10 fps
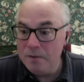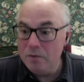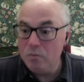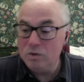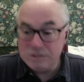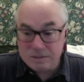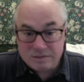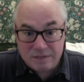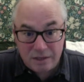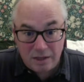which is
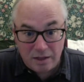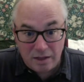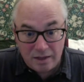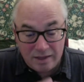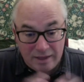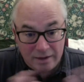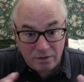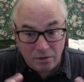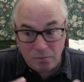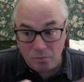the uh,
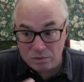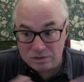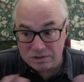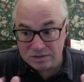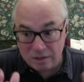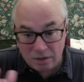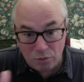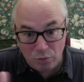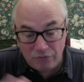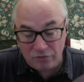Länder, which is a, a,
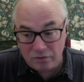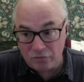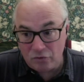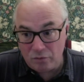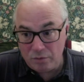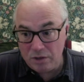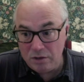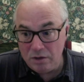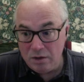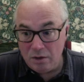region of
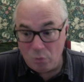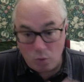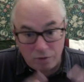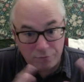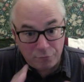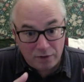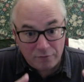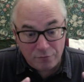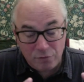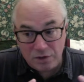Germany where
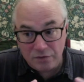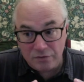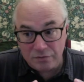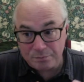Frankfurt is.